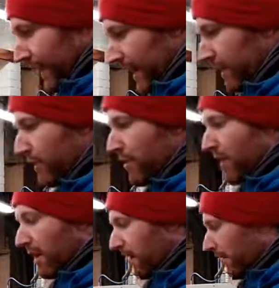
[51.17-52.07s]
If you're
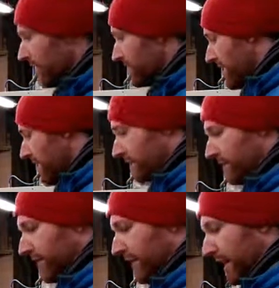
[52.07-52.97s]
a
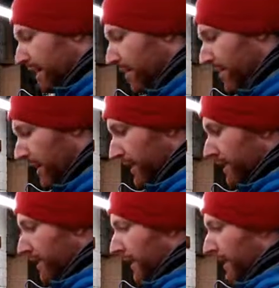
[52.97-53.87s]
nervous type and you
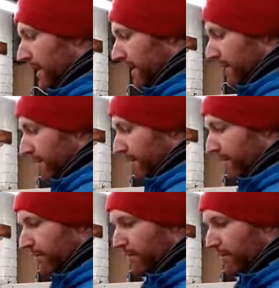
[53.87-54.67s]
don't like the idea of